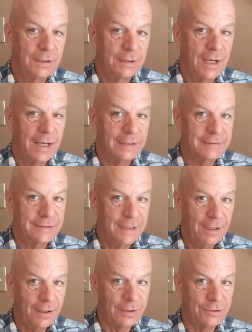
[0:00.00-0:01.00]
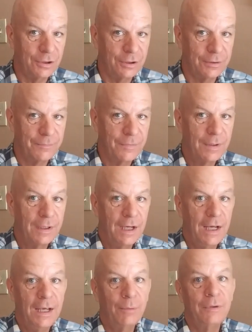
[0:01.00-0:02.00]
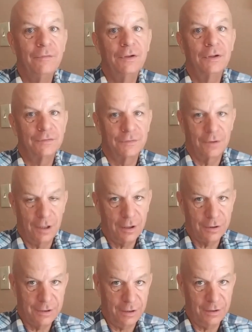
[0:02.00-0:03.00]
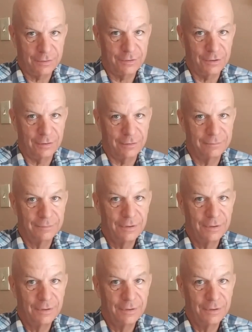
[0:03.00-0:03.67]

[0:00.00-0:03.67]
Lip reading: God's character. It reveals our character.